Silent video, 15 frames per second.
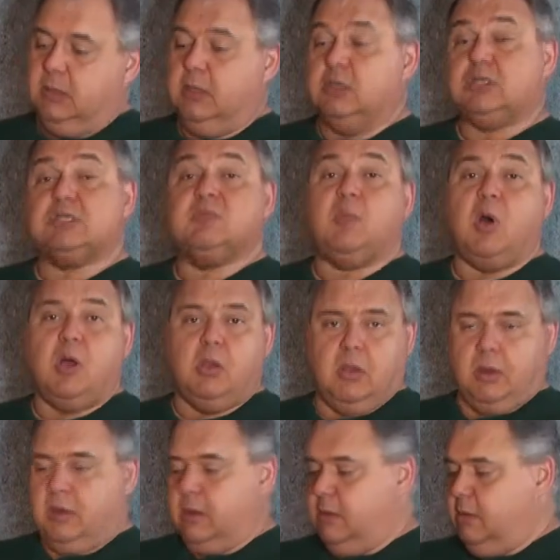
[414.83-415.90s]

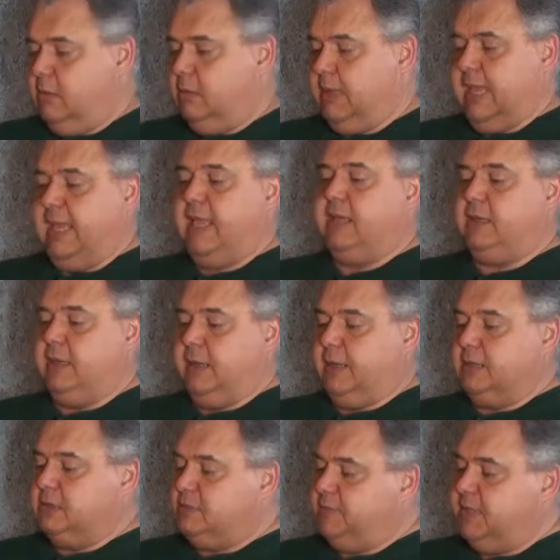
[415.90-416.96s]
smaller
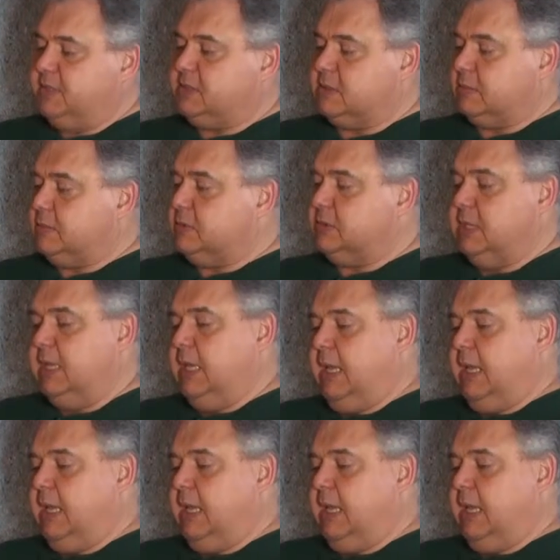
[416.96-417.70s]
handguns, pistols,